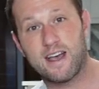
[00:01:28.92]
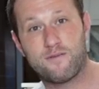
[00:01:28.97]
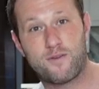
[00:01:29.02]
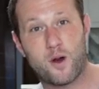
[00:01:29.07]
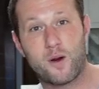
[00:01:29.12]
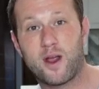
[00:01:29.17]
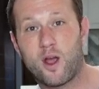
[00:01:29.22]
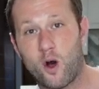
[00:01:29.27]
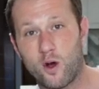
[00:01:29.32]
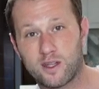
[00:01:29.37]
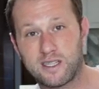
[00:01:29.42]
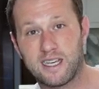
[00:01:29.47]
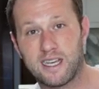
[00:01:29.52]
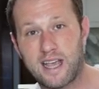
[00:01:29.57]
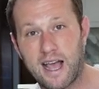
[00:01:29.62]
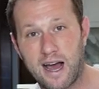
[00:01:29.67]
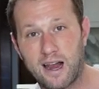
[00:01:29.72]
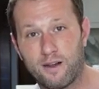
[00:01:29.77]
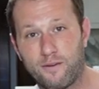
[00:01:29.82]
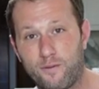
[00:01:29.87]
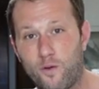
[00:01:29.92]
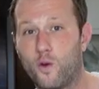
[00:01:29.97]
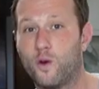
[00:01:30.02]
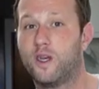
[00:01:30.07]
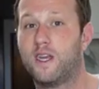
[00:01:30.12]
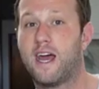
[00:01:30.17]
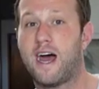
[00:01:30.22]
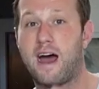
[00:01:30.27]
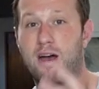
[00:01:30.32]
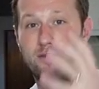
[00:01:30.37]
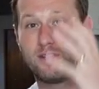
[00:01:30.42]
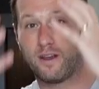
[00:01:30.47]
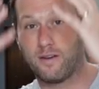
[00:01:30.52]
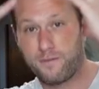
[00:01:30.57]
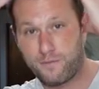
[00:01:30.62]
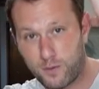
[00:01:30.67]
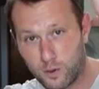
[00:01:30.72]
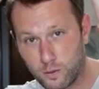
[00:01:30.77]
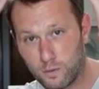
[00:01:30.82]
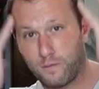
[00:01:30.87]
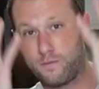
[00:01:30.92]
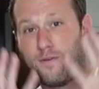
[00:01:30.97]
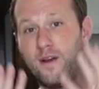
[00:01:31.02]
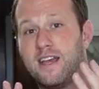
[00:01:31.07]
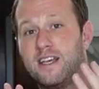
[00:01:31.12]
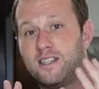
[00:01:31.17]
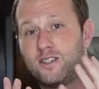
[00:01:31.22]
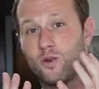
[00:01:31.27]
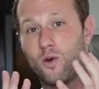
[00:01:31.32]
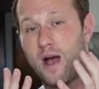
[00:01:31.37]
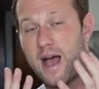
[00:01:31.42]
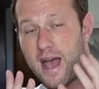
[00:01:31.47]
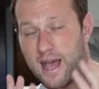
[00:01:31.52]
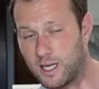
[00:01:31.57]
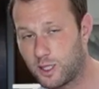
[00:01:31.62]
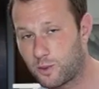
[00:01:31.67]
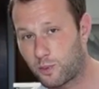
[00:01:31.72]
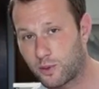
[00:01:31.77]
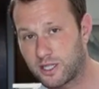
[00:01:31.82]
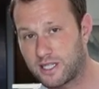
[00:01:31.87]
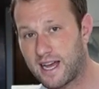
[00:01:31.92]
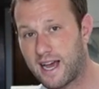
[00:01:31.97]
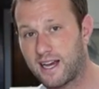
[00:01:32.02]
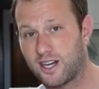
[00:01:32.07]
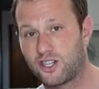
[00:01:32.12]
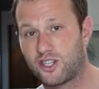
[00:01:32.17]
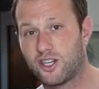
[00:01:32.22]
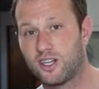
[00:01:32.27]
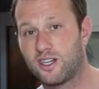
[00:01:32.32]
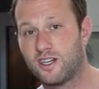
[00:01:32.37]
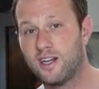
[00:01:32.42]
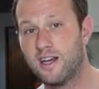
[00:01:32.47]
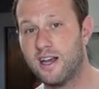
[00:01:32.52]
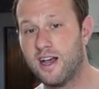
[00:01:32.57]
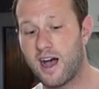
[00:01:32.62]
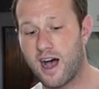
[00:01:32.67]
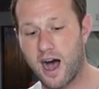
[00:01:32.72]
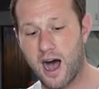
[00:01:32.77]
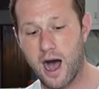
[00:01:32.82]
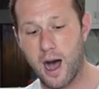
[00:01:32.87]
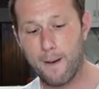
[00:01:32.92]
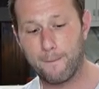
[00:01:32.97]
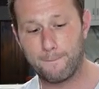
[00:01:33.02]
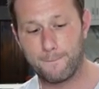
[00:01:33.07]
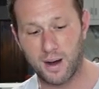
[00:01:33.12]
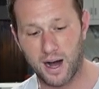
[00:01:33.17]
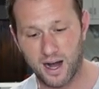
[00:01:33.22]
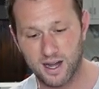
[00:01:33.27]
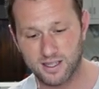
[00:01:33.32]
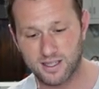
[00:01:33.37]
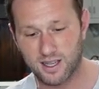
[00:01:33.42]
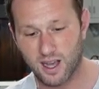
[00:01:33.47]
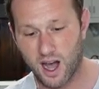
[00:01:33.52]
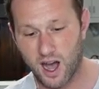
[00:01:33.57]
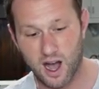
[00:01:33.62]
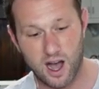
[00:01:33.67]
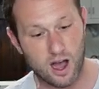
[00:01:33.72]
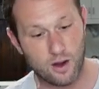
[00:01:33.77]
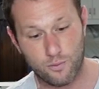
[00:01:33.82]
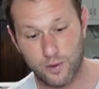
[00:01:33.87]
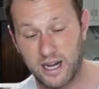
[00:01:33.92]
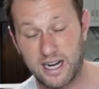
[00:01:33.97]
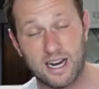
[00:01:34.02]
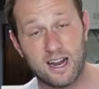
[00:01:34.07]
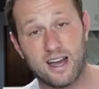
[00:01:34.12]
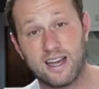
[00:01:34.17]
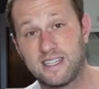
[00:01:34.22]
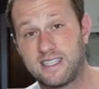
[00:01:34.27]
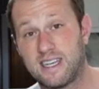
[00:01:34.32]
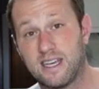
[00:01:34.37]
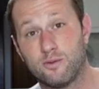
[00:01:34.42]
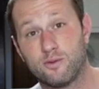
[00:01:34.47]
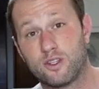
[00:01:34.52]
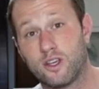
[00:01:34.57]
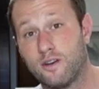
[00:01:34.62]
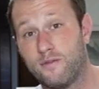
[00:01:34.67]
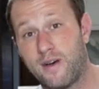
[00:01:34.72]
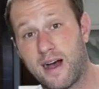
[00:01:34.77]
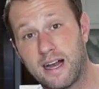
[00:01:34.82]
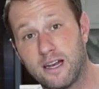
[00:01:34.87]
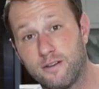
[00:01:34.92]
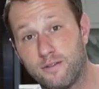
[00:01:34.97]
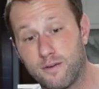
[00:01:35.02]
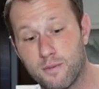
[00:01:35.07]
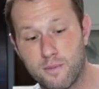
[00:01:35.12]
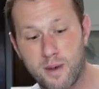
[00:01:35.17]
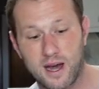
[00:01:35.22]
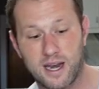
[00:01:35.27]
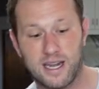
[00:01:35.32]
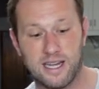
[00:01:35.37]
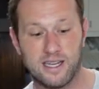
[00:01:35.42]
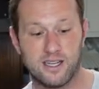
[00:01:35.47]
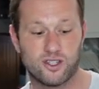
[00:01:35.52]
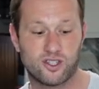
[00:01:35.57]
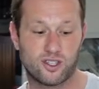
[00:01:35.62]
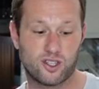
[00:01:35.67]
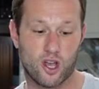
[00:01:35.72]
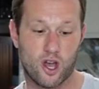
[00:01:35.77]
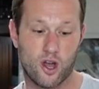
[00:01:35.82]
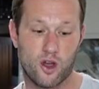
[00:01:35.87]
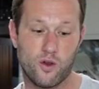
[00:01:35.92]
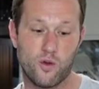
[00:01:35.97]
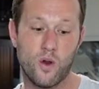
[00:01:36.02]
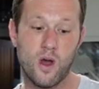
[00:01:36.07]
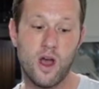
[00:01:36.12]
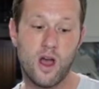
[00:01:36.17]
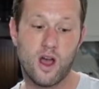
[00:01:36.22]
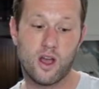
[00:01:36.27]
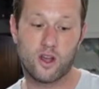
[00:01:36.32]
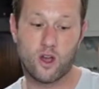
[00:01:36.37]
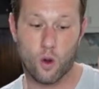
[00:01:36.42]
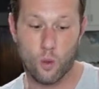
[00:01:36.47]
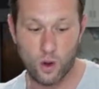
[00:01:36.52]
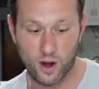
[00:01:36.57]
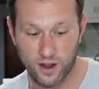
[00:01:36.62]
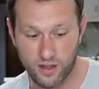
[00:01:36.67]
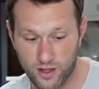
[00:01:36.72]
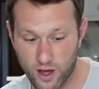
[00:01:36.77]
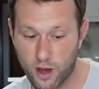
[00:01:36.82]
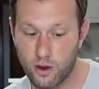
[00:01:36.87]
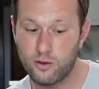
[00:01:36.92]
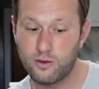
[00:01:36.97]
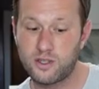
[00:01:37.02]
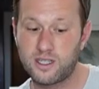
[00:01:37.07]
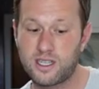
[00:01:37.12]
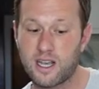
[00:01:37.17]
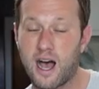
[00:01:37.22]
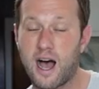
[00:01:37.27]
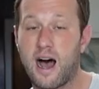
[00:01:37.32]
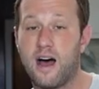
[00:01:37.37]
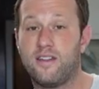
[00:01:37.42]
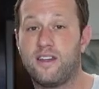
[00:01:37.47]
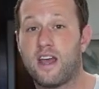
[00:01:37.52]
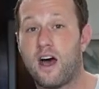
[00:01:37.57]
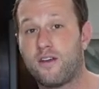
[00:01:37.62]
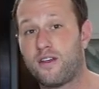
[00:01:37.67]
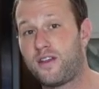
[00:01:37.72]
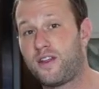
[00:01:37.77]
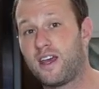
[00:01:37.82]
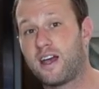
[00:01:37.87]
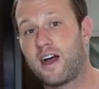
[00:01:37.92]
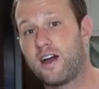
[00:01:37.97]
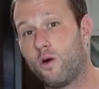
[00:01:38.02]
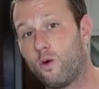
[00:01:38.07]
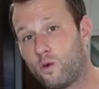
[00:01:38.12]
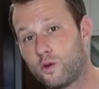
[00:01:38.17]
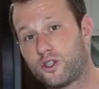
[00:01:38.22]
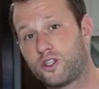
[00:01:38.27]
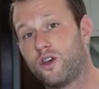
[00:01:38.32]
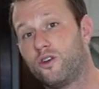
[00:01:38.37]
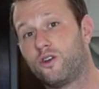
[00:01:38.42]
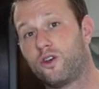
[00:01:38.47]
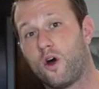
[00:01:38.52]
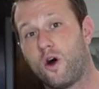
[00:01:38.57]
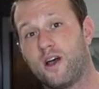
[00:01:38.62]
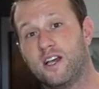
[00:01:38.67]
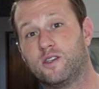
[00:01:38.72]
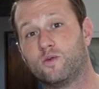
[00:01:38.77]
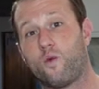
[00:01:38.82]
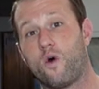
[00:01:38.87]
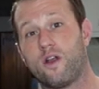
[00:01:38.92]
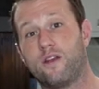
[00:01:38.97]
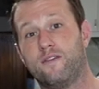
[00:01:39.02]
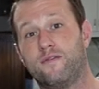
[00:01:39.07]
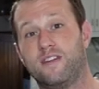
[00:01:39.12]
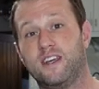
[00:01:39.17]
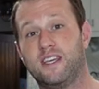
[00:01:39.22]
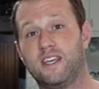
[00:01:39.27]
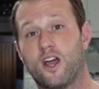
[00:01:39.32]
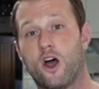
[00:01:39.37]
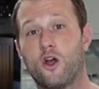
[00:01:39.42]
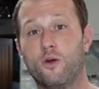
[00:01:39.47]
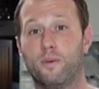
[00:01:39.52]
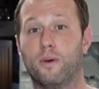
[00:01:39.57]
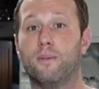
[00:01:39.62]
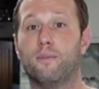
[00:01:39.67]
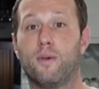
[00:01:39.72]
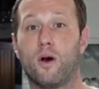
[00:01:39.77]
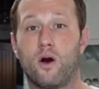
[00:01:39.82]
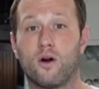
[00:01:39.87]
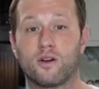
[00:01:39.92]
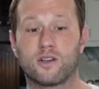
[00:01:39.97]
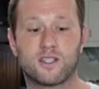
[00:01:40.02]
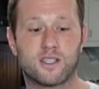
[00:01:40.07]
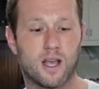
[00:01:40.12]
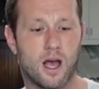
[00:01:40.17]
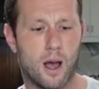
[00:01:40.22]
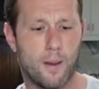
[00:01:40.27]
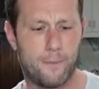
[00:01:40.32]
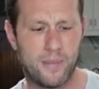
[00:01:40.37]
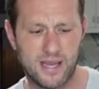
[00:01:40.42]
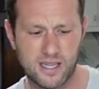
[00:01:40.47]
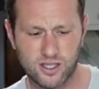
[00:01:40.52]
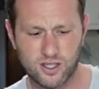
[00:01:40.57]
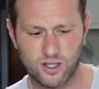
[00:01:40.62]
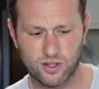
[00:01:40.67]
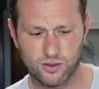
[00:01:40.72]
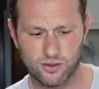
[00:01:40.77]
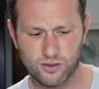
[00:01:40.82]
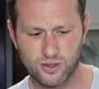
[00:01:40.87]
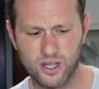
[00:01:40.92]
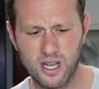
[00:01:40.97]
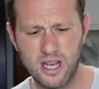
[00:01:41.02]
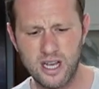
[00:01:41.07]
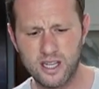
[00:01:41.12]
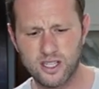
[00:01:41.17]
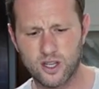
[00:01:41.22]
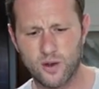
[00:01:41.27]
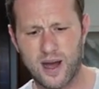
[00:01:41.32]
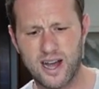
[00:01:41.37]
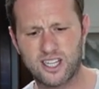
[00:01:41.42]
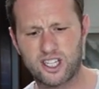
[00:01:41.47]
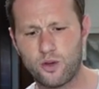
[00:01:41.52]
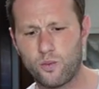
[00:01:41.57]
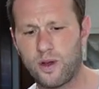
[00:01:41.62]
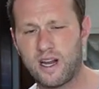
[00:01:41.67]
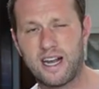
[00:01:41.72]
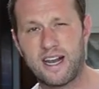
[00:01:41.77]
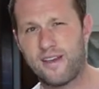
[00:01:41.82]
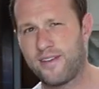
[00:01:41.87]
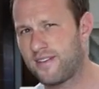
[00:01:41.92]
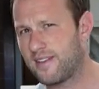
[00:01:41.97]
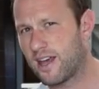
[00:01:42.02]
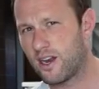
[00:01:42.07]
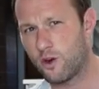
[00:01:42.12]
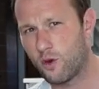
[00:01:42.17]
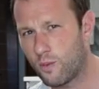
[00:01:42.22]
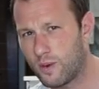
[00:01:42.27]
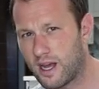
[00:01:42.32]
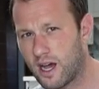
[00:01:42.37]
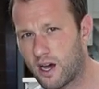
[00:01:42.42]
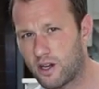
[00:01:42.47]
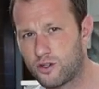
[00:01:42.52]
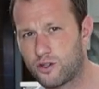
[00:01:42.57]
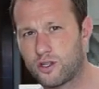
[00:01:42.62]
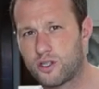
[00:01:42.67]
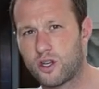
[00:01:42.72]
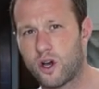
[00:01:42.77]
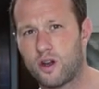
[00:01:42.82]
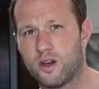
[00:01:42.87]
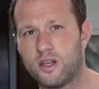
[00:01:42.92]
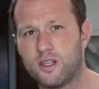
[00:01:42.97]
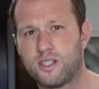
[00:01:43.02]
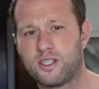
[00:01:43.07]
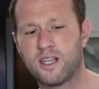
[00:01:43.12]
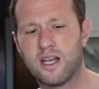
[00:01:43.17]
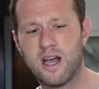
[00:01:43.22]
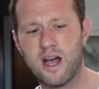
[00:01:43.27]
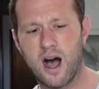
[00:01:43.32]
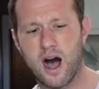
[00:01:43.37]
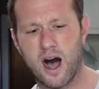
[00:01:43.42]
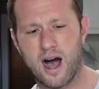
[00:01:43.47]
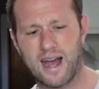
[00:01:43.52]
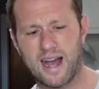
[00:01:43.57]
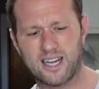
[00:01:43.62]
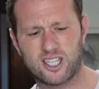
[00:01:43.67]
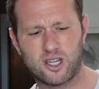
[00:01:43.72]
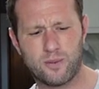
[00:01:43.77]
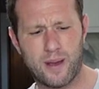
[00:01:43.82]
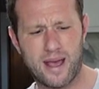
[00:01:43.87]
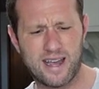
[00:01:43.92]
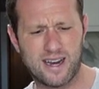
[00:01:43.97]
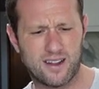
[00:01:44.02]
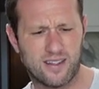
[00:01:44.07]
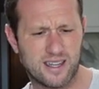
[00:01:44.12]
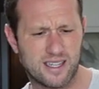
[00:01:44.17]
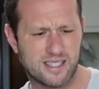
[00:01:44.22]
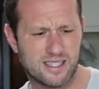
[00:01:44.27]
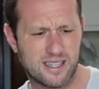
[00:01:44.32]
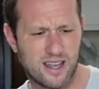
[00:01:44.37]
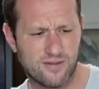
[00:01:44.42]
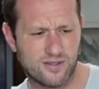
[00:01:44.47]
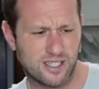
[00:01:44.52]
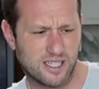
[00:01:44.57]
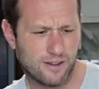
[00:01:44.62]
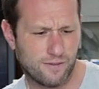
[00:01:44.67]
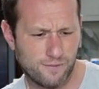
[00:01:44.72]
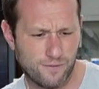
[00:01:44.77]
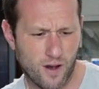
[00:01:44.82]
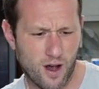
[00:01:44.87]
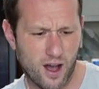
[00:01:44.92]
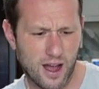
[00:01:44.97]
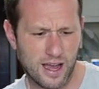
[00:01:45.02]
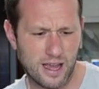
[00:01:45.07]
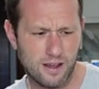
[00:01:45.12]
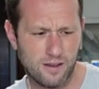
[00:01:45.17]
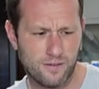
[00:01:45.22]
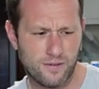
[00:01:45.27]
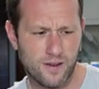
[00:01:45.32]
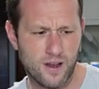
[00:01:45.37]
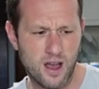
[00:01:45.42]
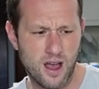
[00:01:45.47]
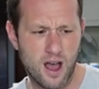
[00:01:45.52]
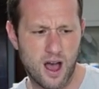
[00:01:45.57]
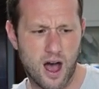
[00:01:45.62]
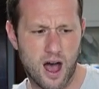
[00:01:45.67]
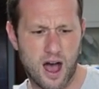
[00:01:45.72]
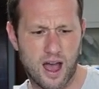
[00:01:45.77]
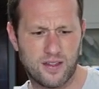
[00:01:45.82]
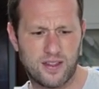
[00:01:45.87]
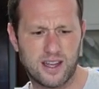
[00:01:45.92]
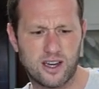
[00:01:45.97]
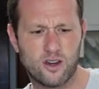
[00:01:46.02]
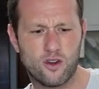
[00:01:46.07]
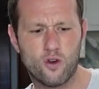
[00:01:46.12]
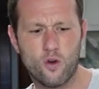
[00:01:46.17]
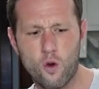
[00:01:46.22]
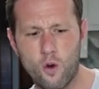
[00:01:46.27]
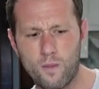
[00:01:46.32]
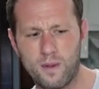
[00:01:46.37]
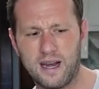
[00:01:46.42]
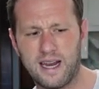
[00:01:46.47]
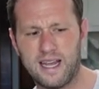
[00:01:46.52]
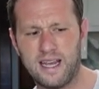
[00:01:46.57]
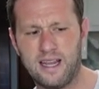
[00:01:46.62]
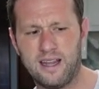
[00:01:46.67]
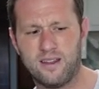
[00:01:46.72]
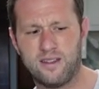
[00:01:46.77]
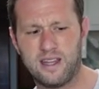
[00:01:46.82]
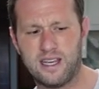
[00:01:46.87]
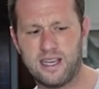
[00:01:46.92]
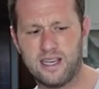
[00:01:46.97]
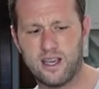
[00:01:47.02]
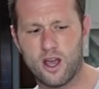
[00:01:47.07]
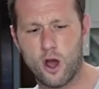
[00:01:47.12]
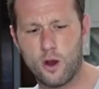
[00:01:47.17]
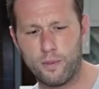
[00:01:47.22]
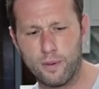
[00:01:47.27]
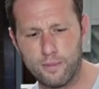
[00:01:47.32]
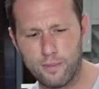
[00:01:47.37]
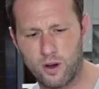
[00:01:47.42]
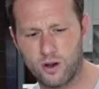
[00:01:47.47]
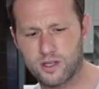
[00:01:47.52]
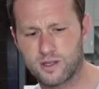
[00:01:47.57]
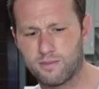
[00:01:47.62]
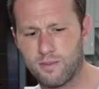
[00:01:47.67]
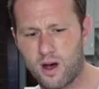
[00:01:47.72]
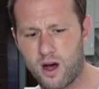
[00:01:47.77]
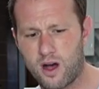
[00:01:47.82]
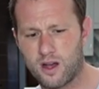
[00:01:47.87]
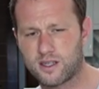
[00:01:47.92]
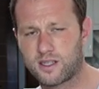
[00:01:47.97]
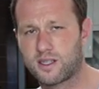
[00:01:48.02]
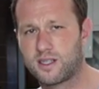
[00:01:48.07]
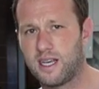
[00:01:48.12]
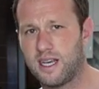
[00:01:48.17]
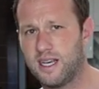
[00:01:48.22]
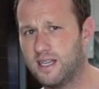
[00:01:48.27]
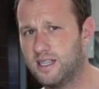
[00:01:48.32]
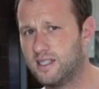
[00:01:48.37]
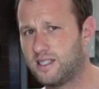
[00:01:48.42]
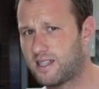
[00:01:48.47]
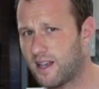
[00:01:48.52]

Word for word: get very hot in California, having a full face or head protection, but I really liked it. It was good value for money, so got one of those. The other thing I also got is one of the open box pistols. So actually, weirdly, I think they're normally $100. I actually paid, I think, $75. I think normally the open box mask is